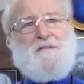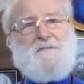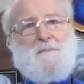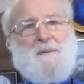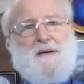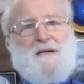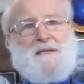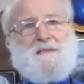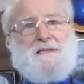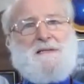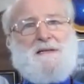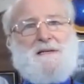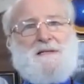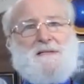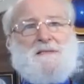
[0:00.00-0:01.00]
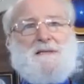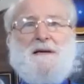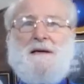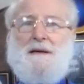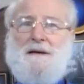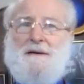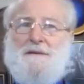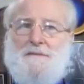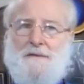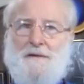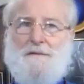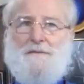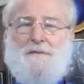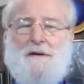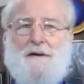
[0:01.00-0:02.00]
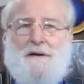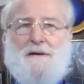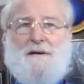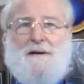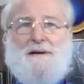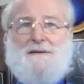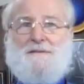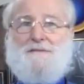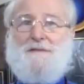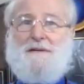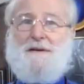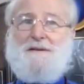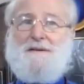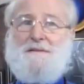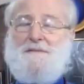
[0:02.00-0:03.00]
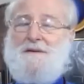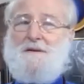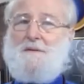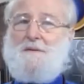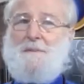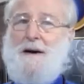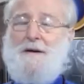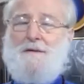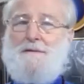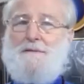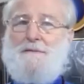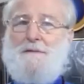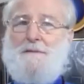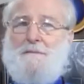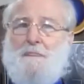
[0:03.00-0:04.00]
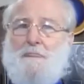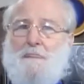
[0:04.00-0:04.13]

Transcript: of peace that is felt there. And it's very, very powerful.